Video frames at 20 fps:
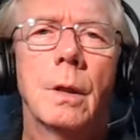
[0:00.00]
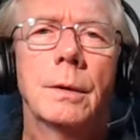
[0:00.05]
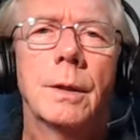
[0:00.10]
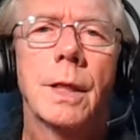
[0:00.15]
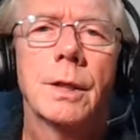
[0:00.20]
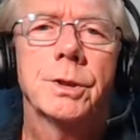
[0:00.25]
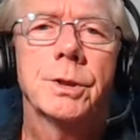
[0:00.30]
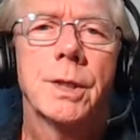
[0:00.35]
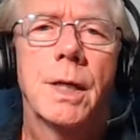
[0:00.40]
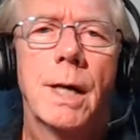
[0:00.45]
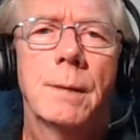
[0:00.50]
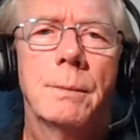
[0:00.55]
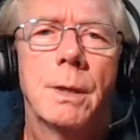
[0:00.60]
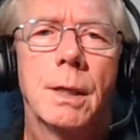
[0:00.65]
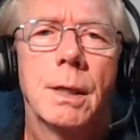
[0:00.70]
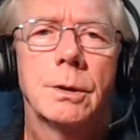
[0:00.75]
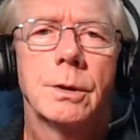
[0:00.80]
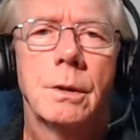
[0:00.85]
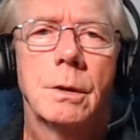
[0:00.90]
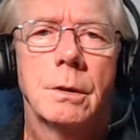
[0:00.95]
Next time
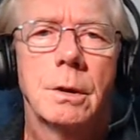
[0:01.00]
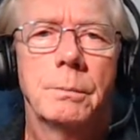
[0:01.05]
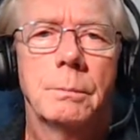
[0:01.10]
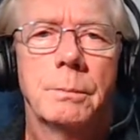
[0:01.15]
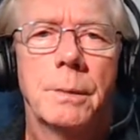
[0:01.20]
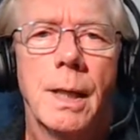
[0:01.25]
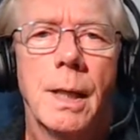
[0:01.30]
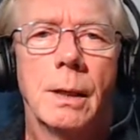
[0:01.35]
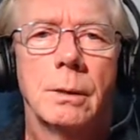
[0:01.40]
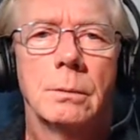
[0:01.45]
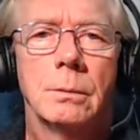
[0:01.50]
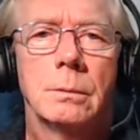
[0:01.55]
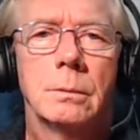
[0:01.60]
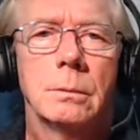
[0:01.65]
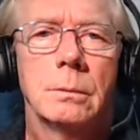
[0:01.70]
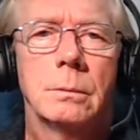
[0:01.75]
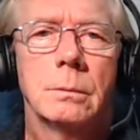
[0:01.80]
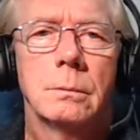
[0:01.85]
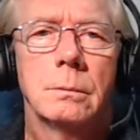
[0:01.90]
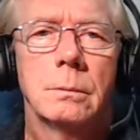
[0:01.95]
I'll talk about
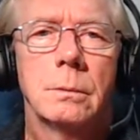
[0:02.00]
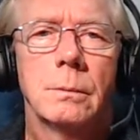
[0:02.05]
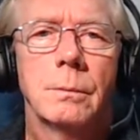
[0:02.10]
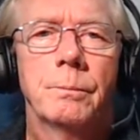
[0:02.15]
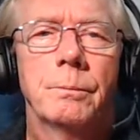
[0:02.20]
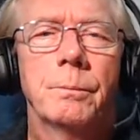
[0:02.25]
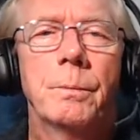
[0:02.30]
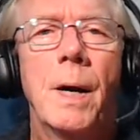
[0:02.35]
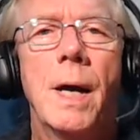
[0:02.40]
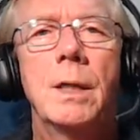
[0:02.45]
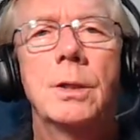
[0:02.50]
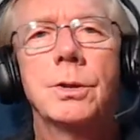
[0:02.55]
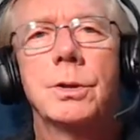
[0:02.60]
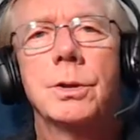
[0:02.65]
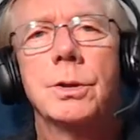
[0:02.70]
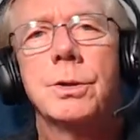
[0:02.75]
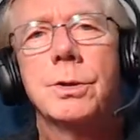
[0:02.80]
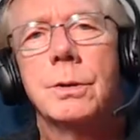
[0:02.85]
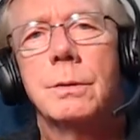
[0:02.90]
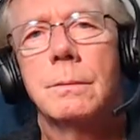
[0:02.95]

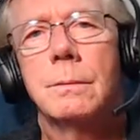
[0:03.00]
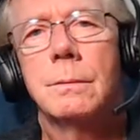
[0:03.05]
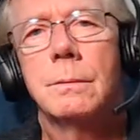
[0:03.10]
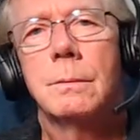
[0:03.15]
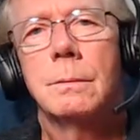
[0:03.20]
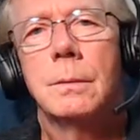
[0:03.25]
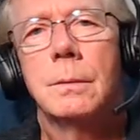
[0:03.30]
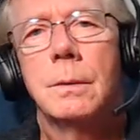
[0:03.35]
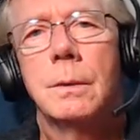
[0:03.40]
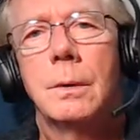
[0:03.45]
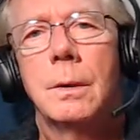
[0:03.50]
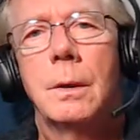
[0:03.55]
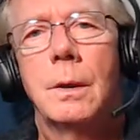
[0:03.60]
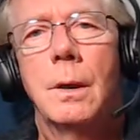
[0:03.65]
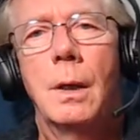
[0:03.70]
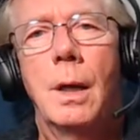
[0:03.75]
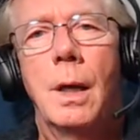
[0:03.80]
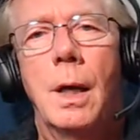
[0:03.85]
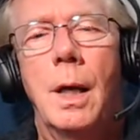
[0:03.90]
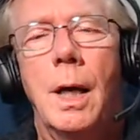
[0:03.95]
pages
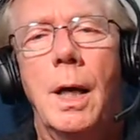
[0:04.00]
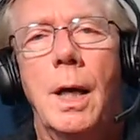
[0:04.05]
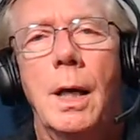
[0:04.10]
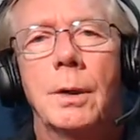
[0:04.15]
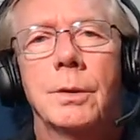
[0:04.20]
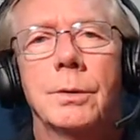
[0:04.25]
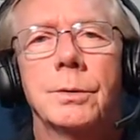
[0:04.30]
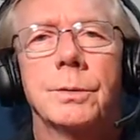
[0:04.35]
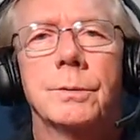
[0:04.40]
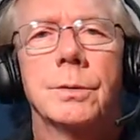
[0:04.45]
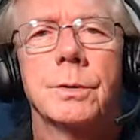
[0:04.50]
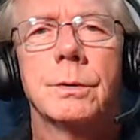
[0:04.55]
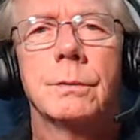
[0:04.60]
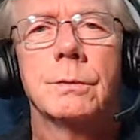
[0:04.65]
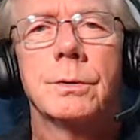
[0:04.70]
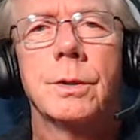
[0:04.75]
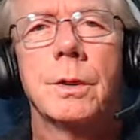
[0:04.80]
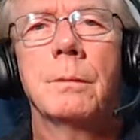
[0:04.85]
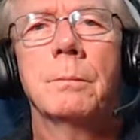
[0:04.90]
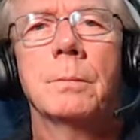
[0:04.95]
and
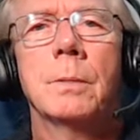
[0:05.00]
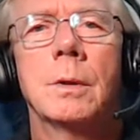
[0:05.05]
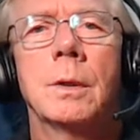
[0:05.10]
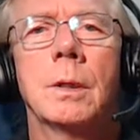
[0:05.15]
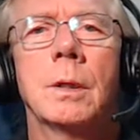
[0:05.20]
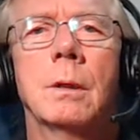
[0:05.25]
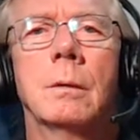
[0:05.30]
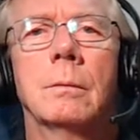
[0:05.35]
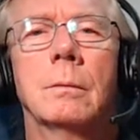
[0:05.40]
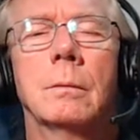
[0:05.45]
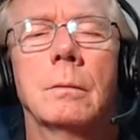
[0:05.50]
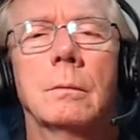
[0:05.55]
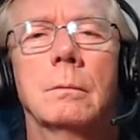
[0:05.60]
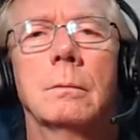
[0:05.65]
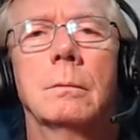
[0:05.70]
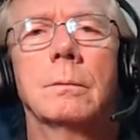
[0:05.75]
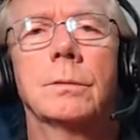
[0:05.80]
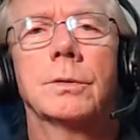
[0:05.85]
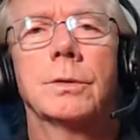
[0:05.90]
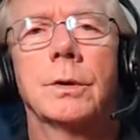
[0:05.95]
some
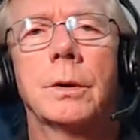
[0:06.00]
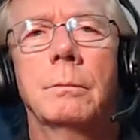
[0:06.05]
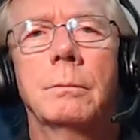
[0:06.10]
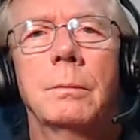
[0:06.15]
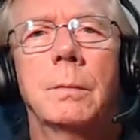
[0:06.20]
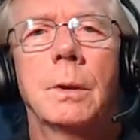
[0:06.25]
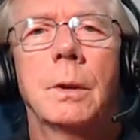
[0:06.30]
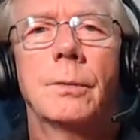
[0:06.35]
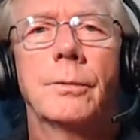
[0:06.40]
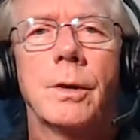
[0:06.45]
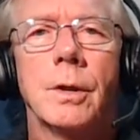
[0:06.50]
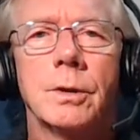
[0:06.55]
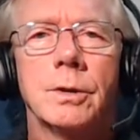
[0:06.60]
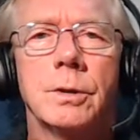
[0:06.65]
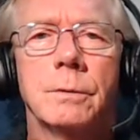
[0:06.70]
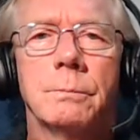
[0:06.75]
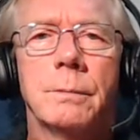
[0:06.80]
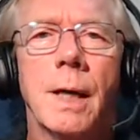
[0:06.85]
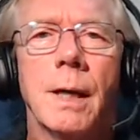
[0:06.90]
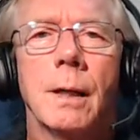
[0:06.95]
thoughts
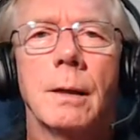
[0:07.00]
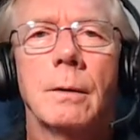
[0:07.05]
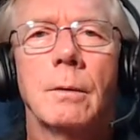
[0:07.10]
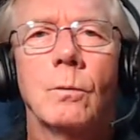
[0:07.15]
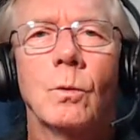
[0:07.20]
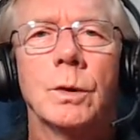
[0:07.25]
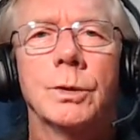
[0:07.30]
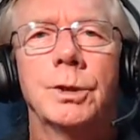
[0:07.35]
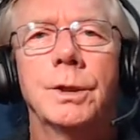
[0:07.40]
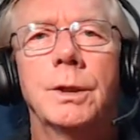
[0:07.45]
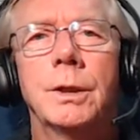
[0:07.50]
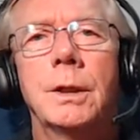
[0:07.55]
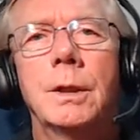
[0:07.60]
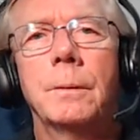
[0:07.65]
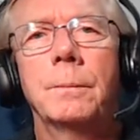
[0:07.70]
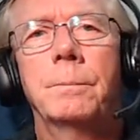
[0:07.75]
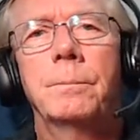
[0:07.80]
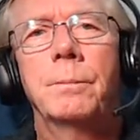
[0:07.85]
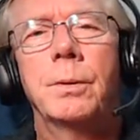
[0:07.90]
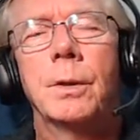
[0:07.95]
about what you need
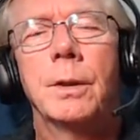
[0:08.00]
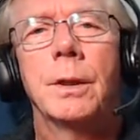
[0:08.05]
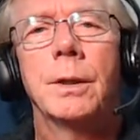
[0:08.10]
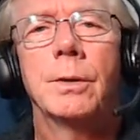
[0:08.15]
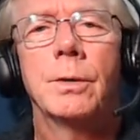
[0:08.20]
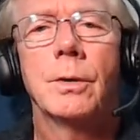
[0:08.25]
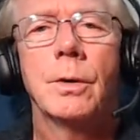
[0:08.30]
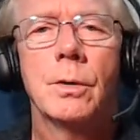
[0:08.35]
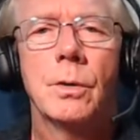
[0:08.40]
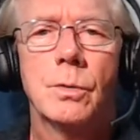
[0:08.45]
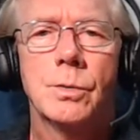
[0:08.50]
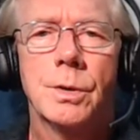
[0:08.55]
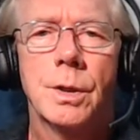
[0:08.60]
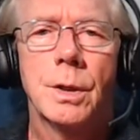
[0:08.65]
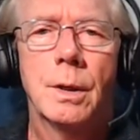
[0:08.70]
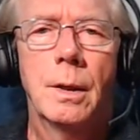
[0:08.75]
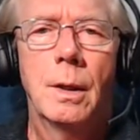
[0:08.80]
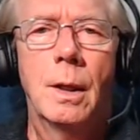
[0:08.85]
to put into those.